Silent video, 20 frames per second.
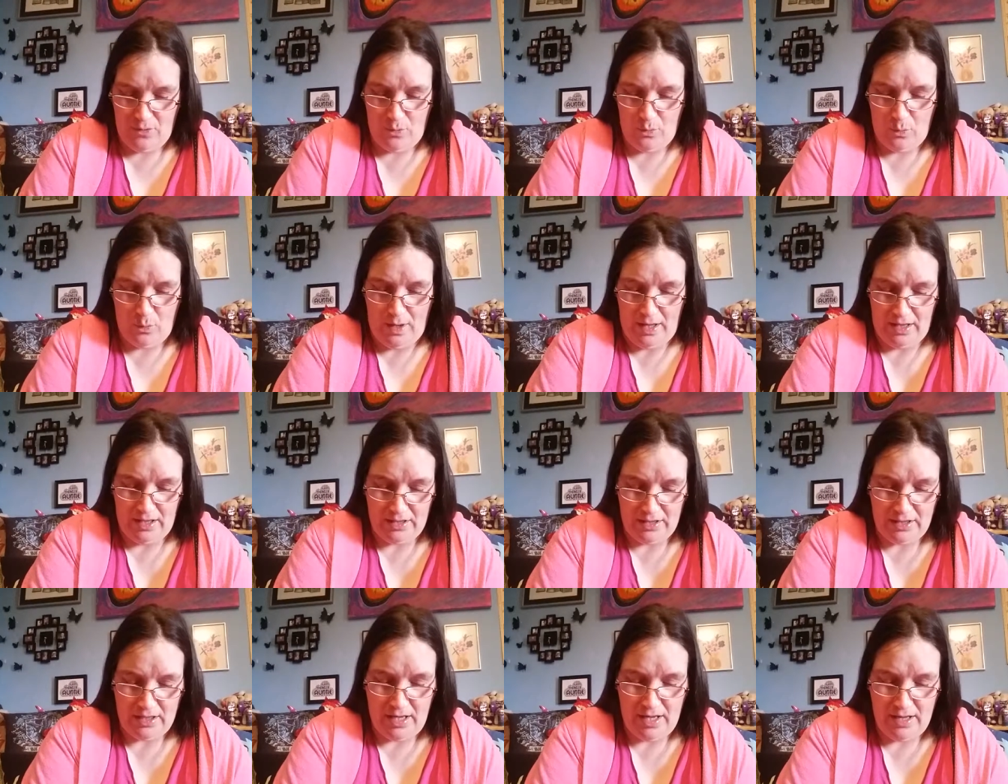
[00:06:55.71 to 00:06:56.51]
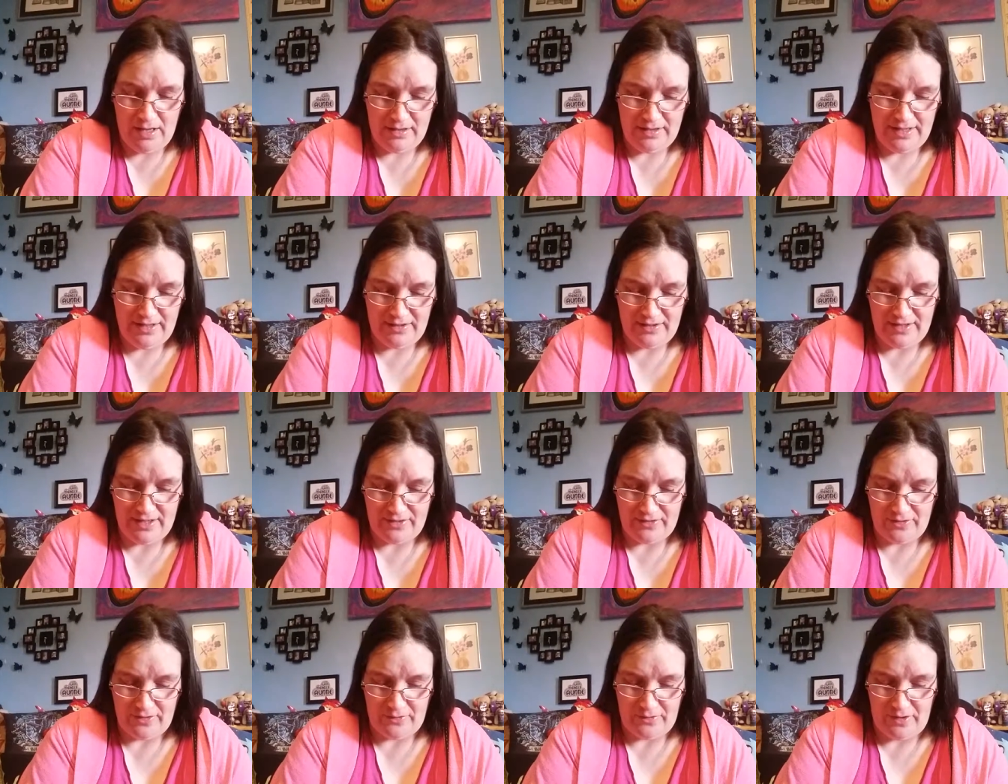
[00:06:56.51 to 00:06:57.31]
Well, uh, at least an
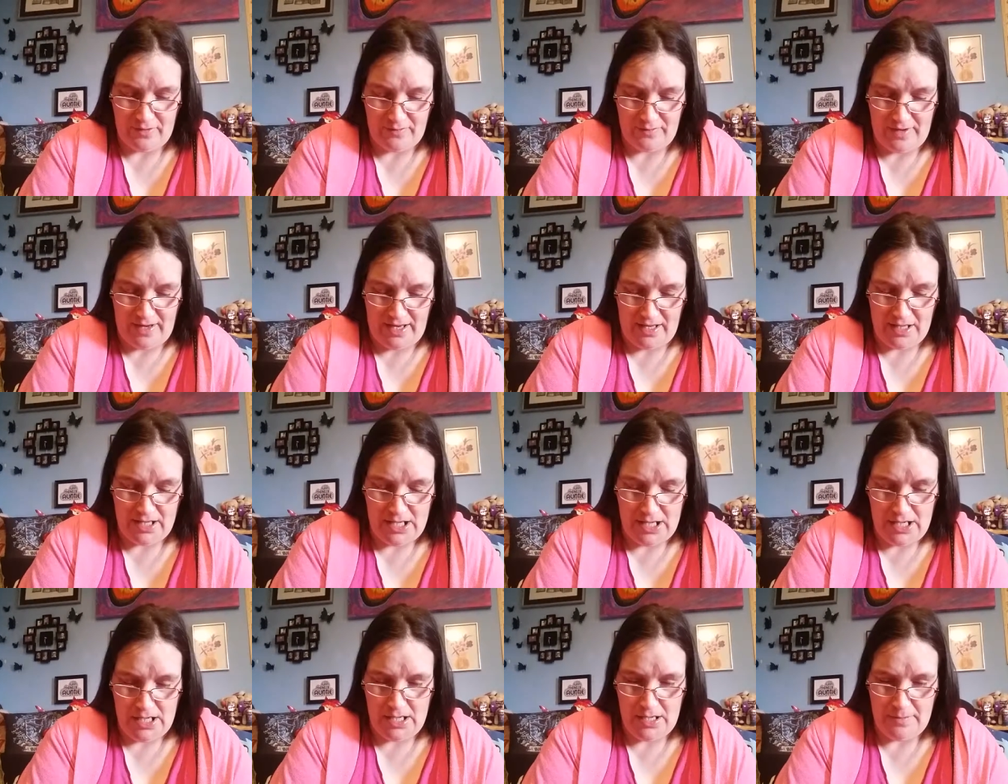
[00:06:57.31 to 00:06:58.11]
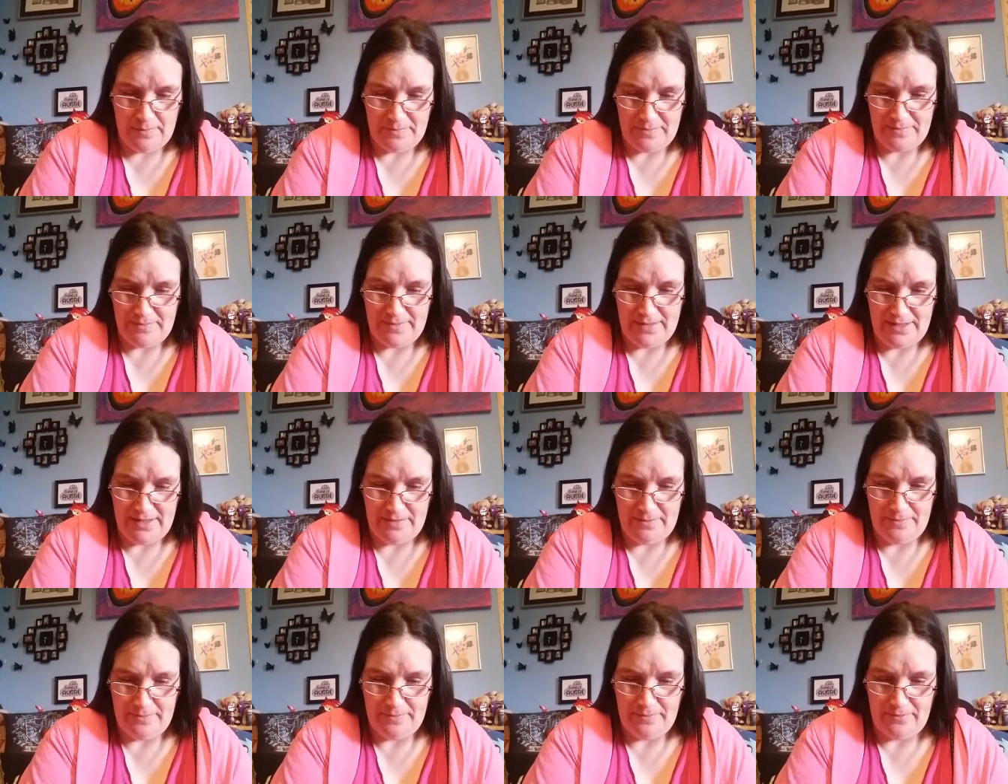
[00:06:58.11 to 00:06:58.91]
extra three feet. Um,
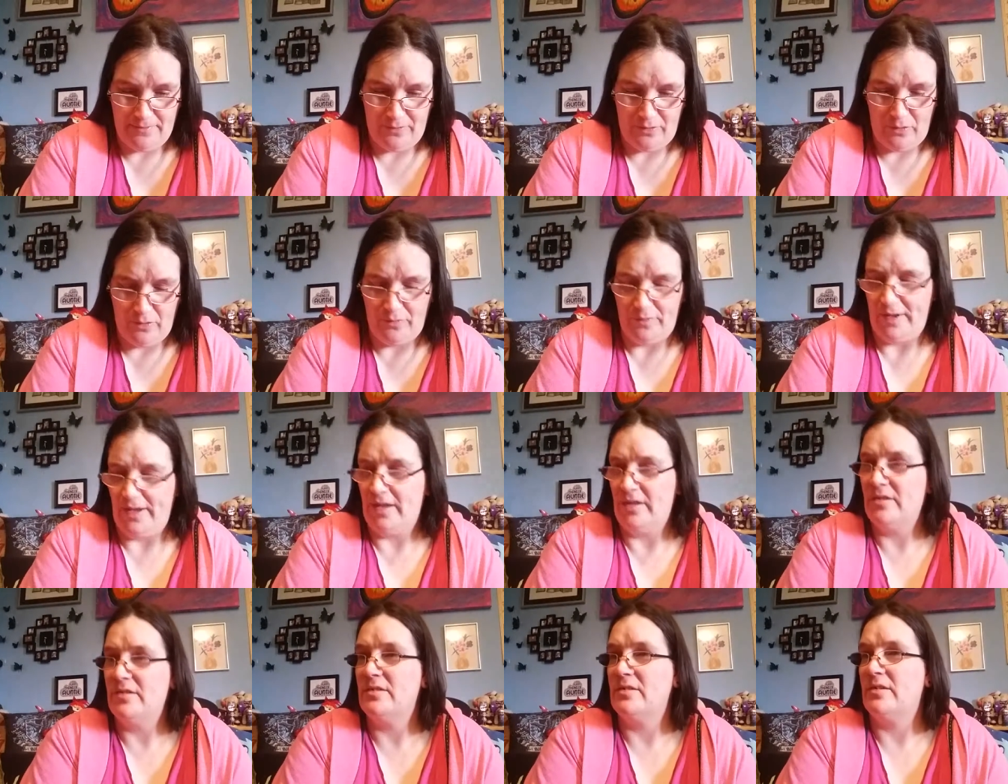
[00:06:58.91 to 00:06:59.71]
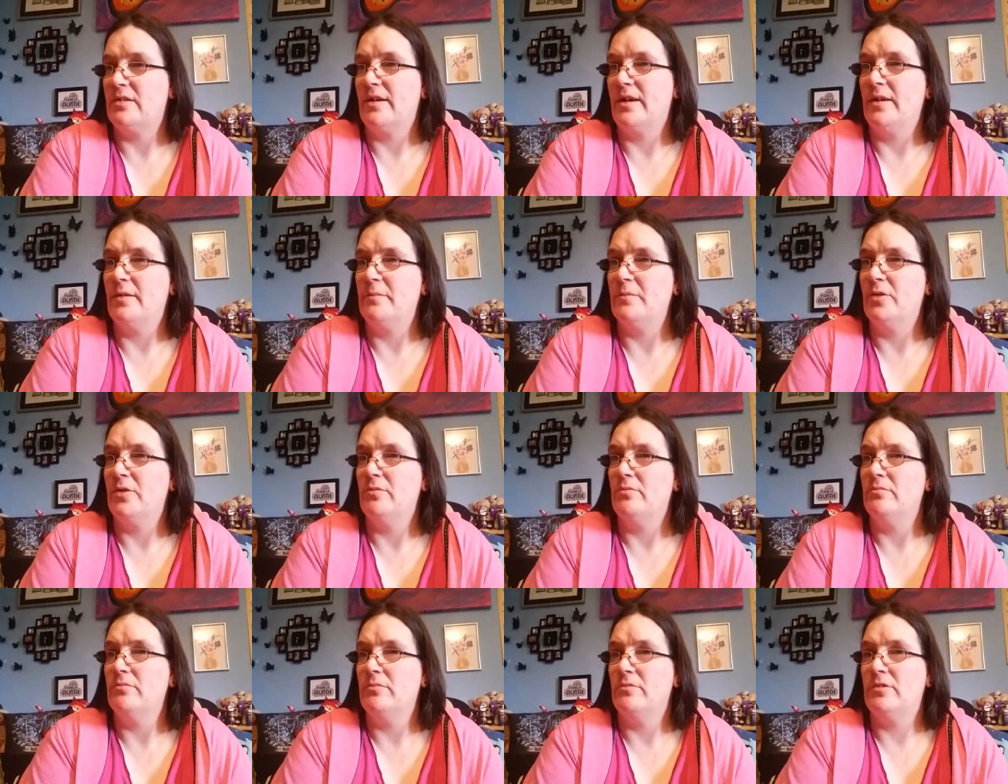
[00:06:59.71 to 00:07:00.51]
four feet, sorry, I'm
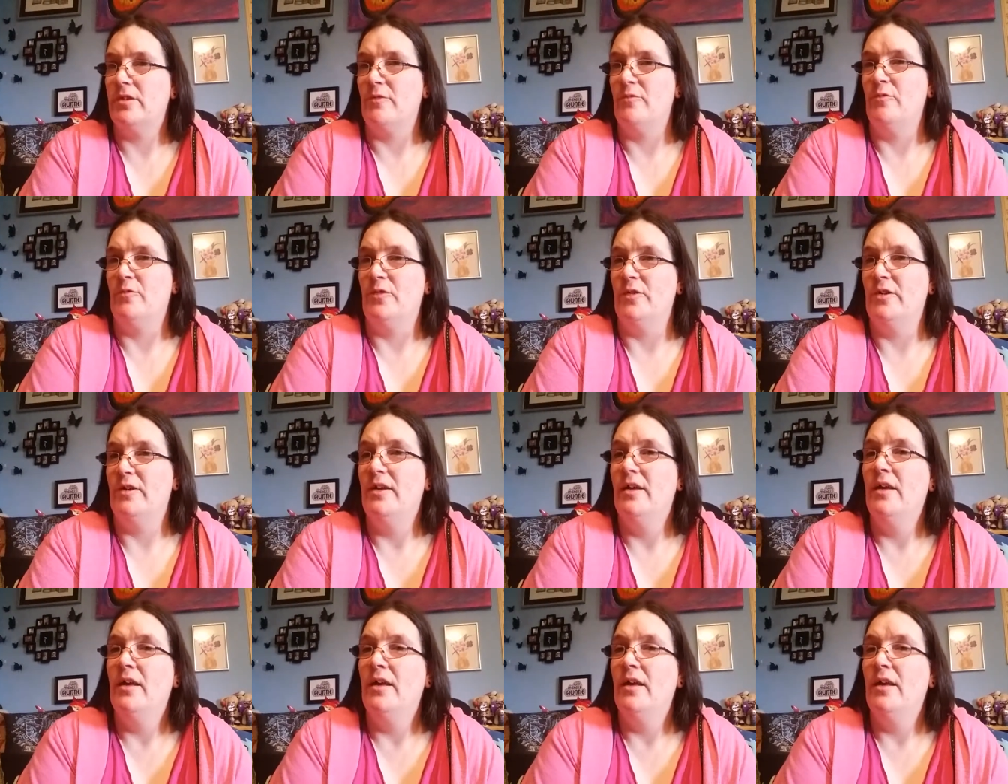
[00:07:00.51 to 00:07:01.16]
not seven foot.